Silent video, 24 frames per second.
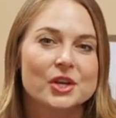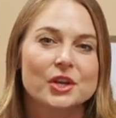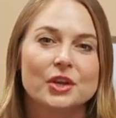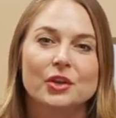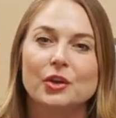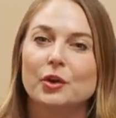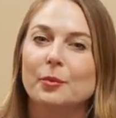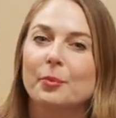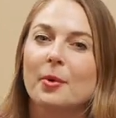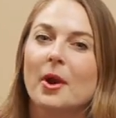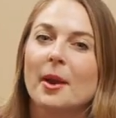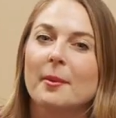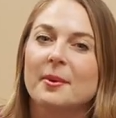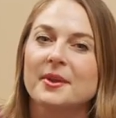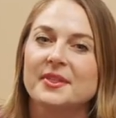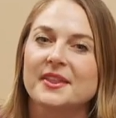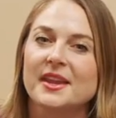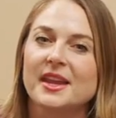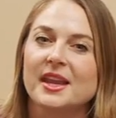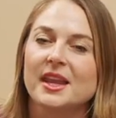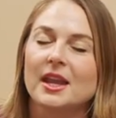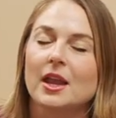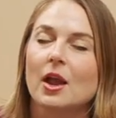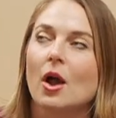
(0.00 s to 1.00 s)
You're probably
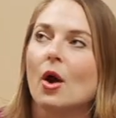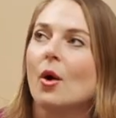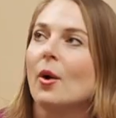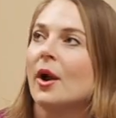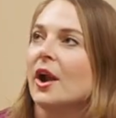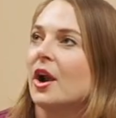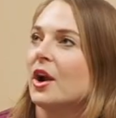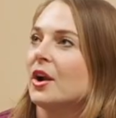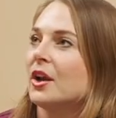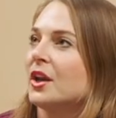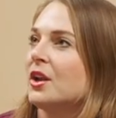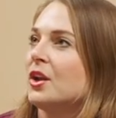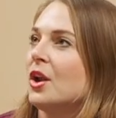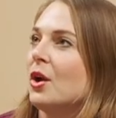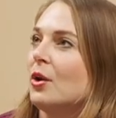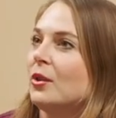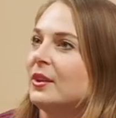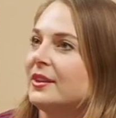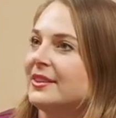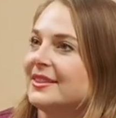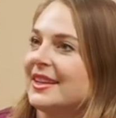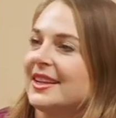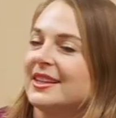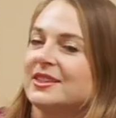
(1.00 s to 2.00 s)
thinking, oh, I already know
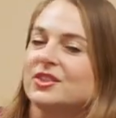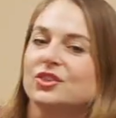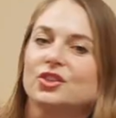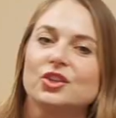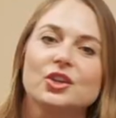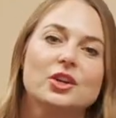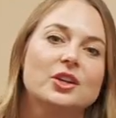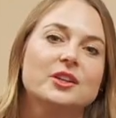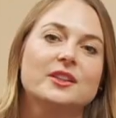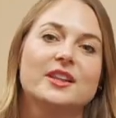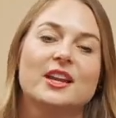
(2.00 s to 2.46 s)
this answer.